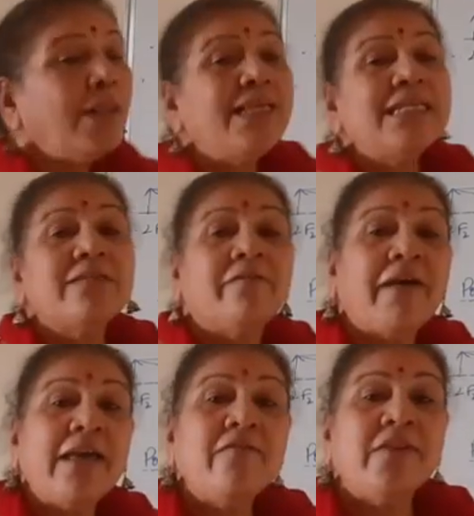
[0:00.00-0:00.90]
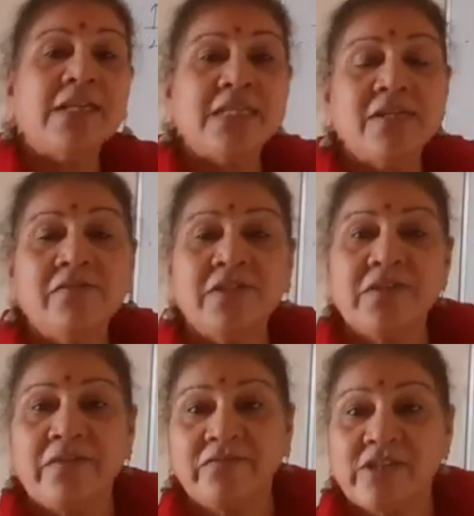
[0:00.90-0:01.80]
these 5 cases which I
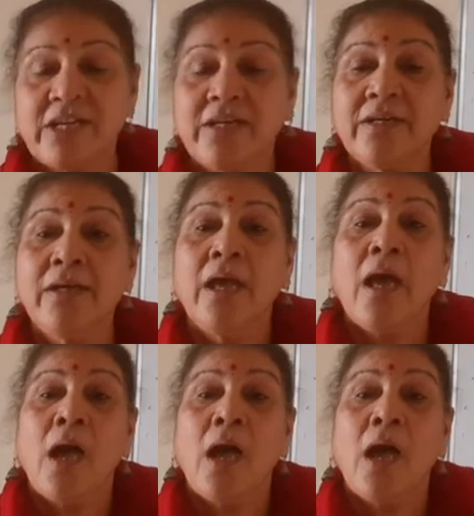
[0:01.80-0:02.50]
have taken,